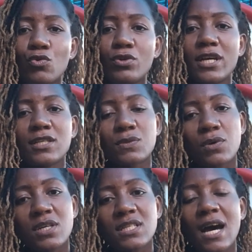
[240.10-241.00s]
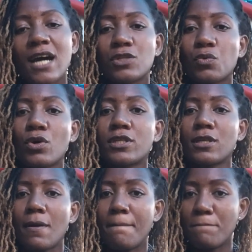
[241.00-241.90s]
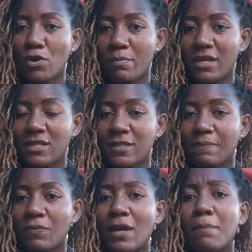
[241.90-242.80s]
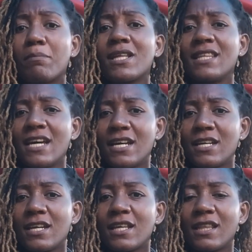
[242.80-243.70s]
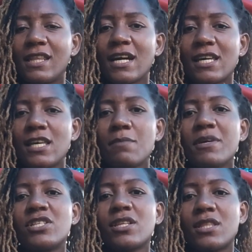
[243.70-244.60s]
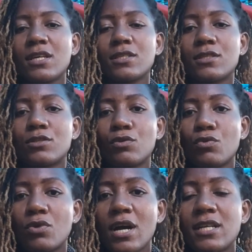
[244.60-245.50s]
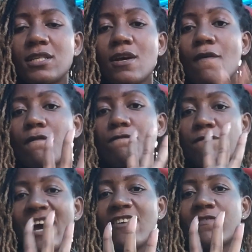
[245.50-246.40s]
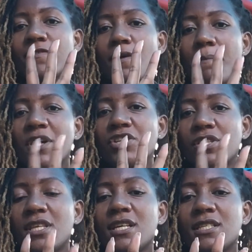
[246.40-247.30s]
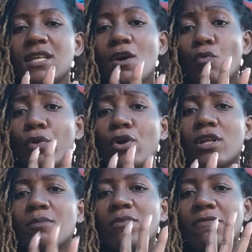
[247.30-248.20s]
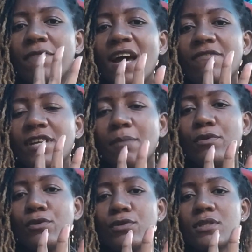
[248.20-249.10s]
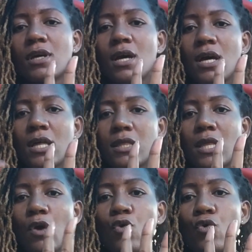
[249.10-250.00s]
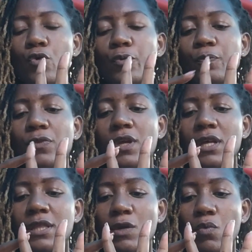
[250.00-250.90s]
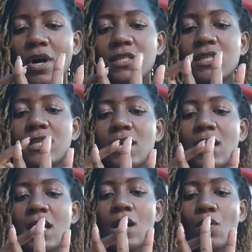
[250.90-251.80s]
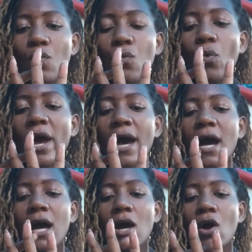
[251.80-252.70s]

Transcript: who does what at what moment. But then there are key major things to look at. 5 major things. We call them the 5 W's. The who, the what, where,